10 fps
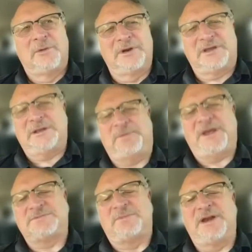But a kid
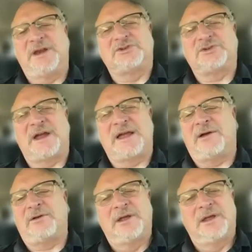pays money to try
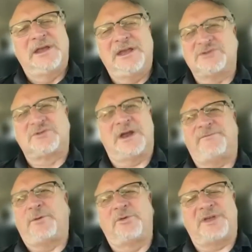out, he's
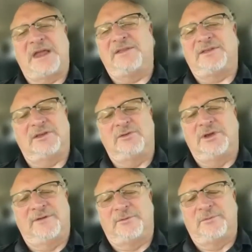grateful with anything you
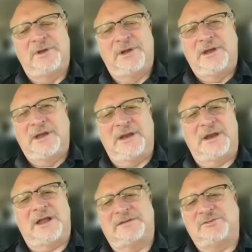give him, and uh, it's